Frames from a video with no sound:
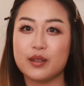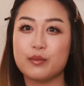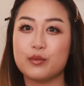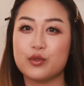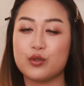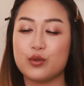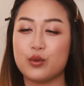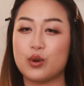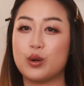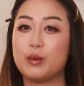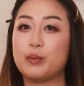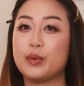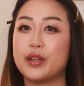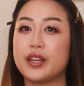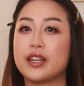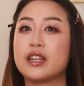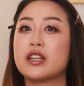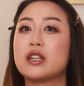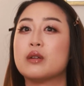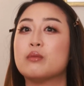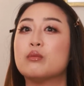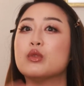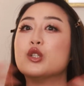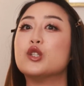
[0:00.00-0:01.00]
absorb
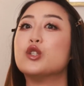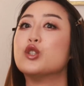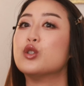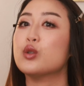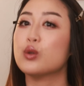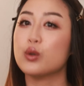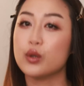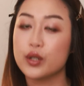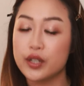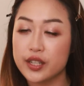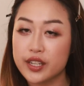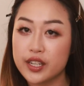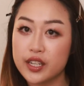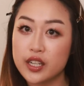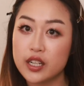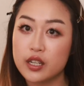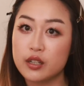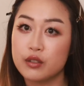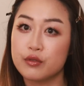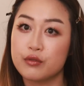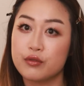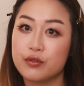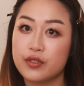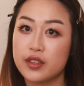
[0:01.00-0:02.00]
like a majority
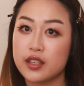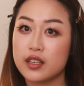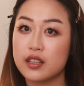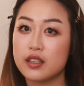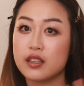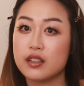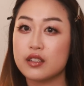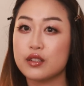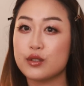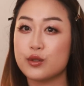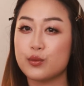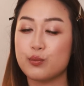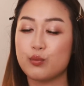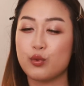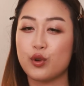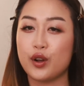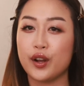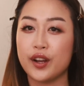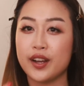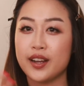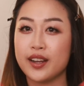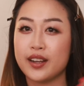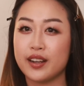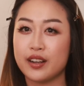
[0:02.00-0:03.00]
of the
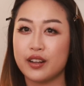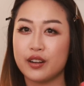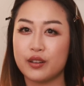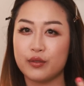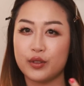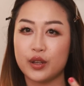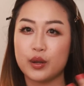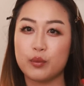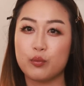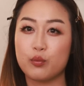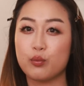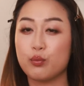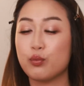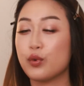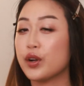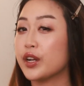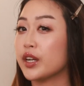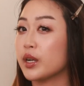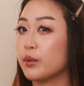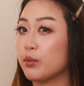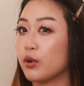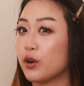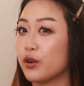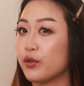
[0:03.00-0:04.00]
spray and kind of like
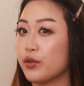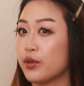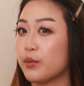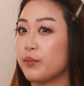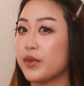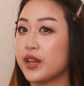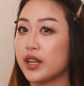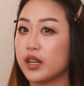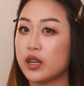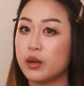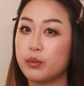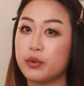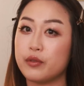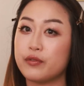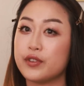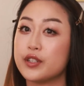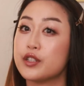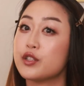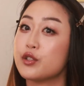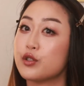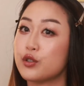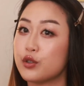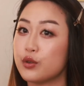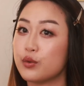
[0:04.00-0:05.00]
break apart the makeup if
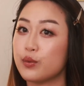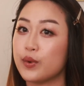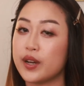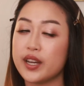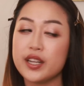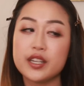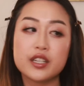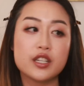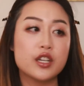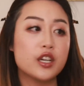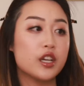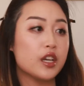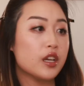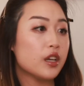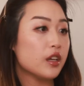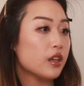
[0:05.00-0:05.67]
it's too wet.